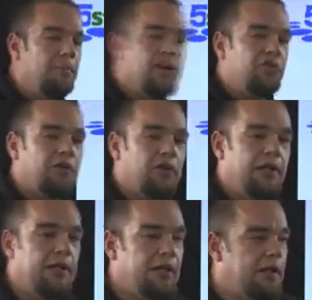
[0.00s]

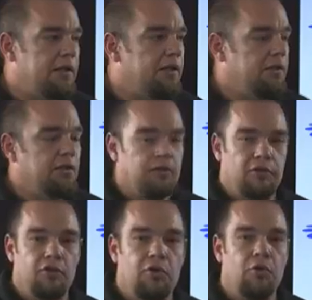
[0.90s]
basically
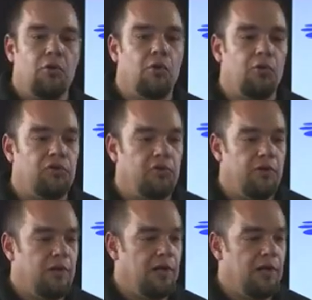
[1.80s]
Google's